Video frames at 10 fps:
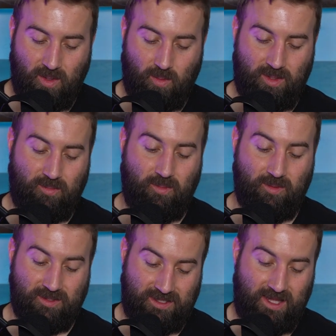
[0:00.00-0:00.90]
when it
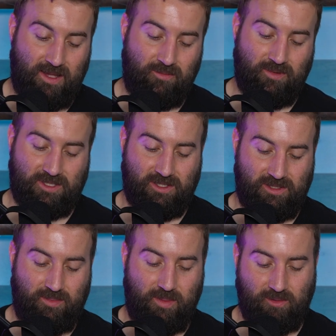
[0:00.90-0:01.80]
was then returned
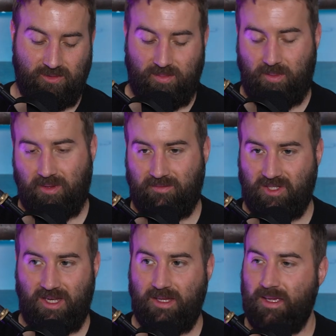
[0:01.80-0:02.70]
to the People's Republic of China.